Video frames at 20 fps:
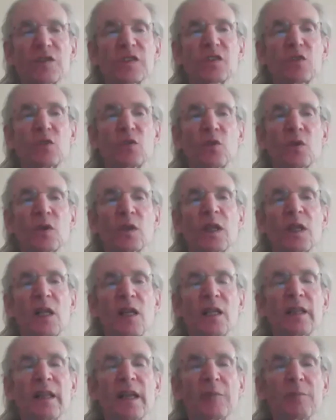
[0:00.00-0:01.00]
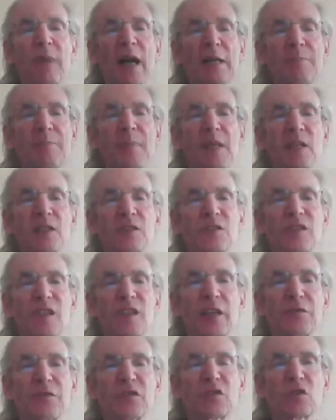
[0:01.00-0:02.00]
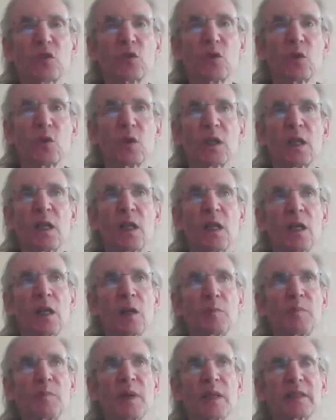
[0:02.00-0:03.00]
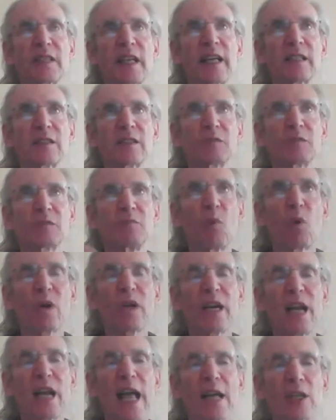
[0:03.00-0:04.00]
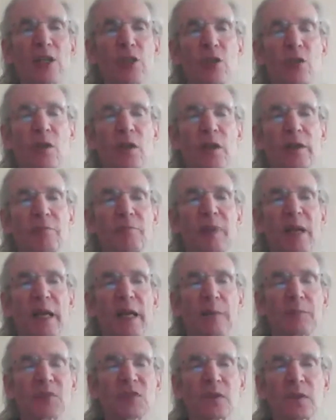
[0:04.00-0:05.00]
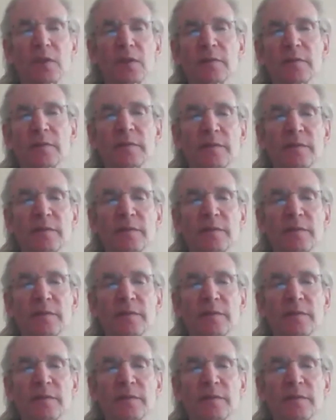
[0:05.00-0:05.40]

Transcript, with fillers: a school that might be a safe school, but that is more national than Babson?